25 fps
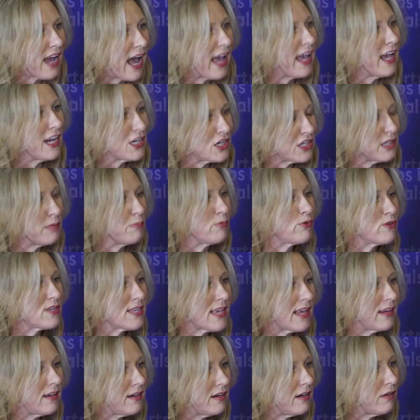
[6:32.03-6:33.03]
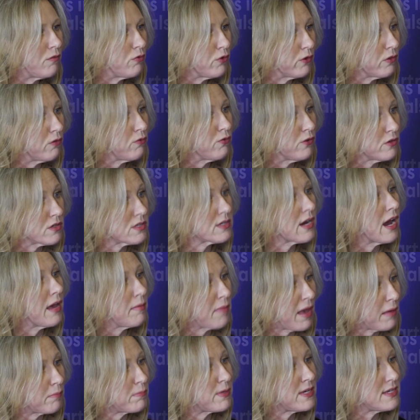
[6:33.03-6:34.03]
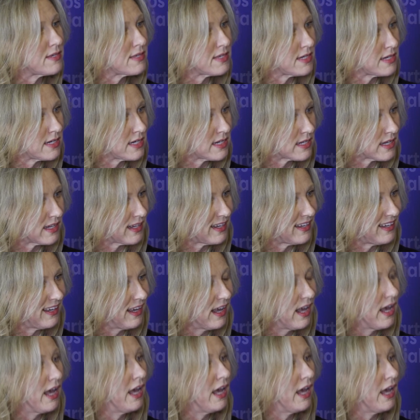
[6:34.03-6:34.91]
I actually presented it for the first time at PCT.